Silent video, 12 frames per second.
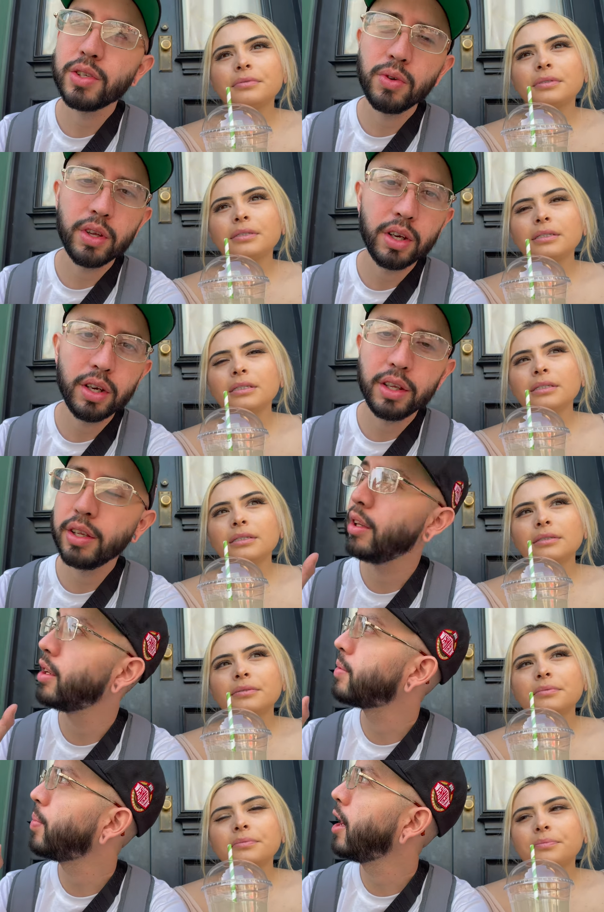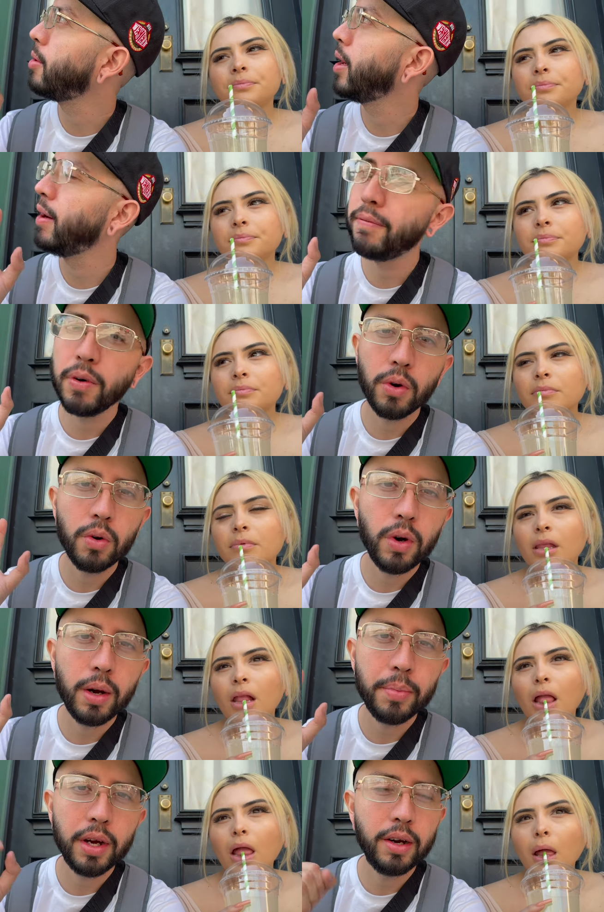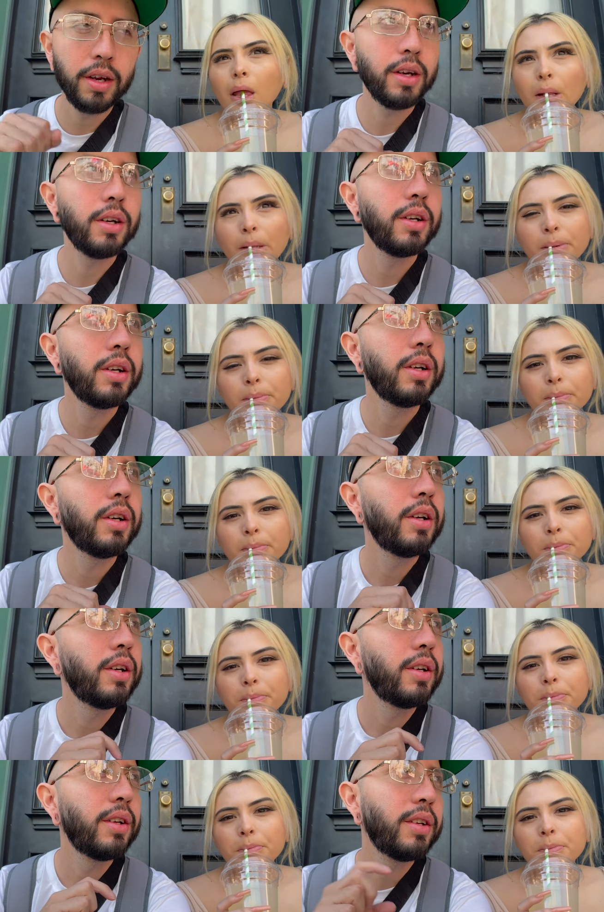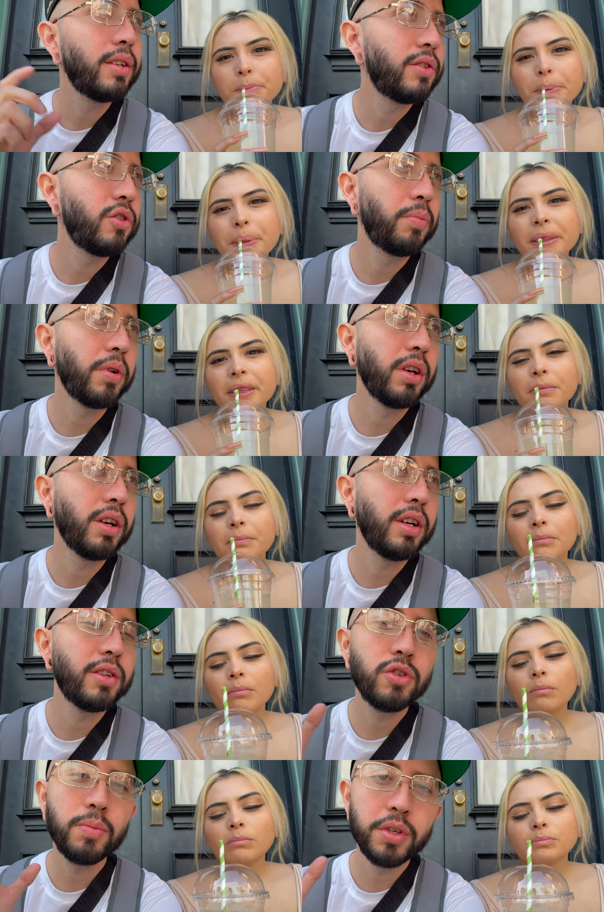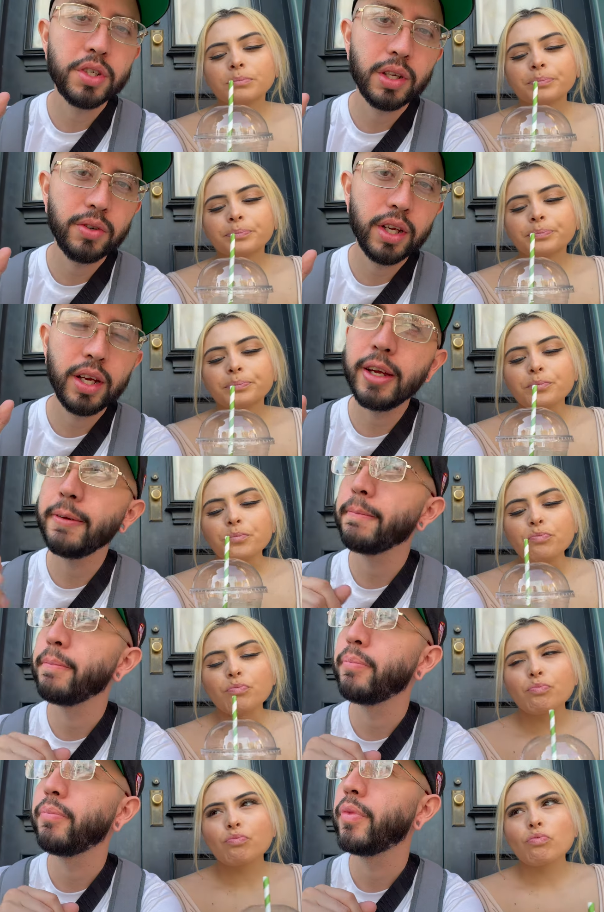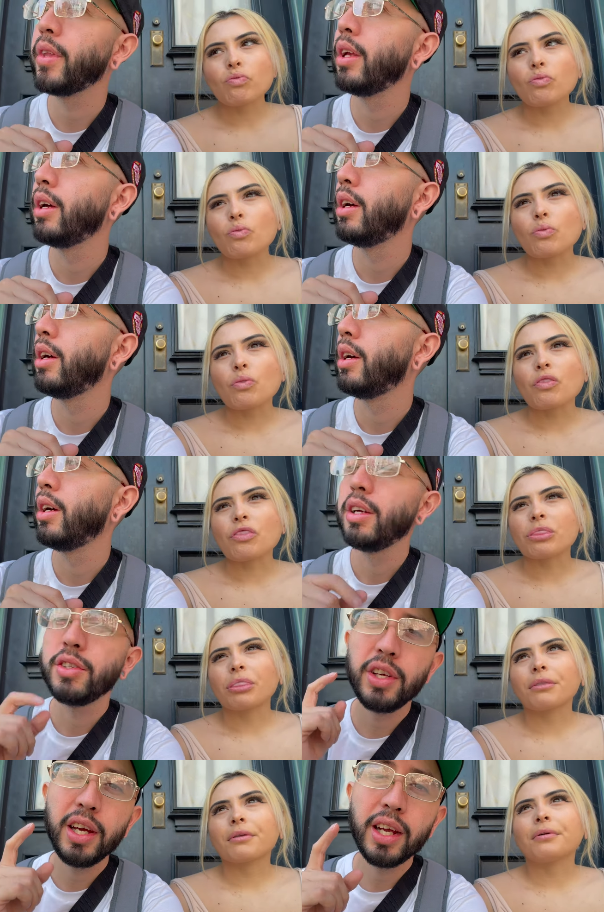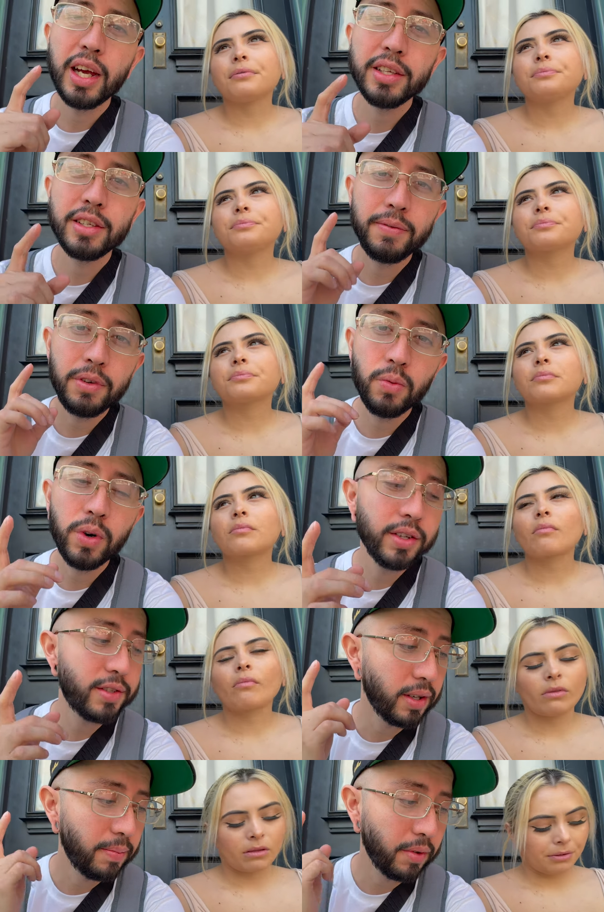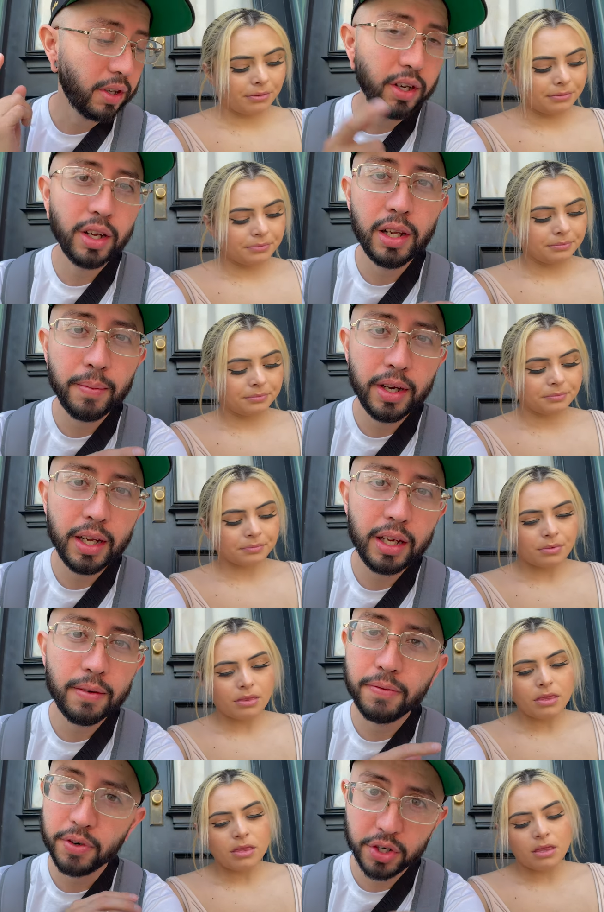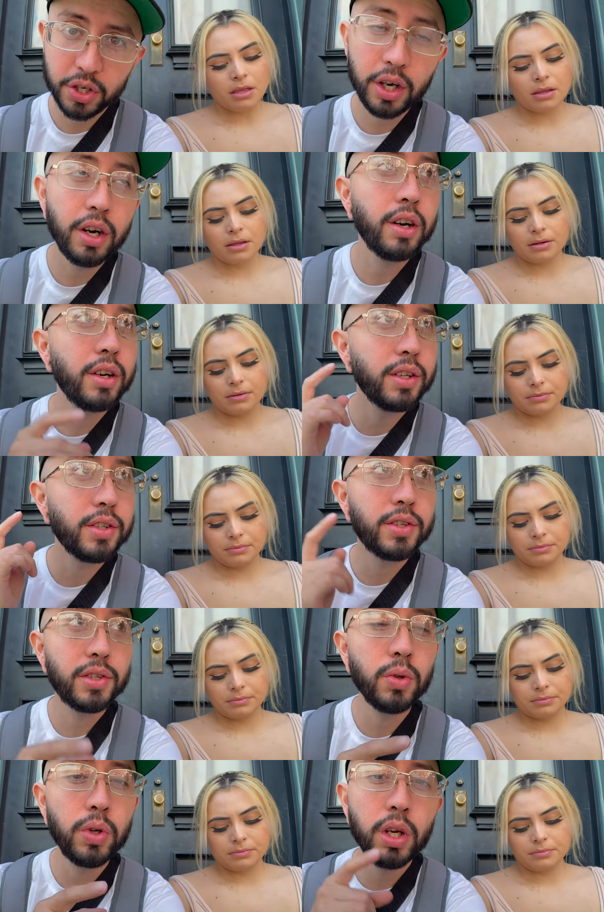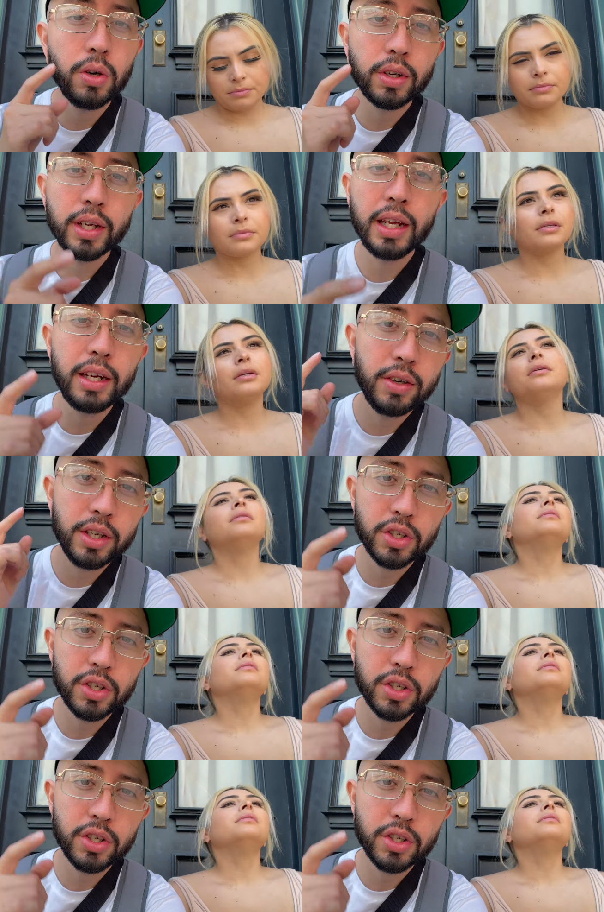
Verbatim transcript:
Speaker 1: to the, the Spider-Man photo op area. Super good, super chill day. So yeah guys, if you want some good lemonade, for sure, studio catering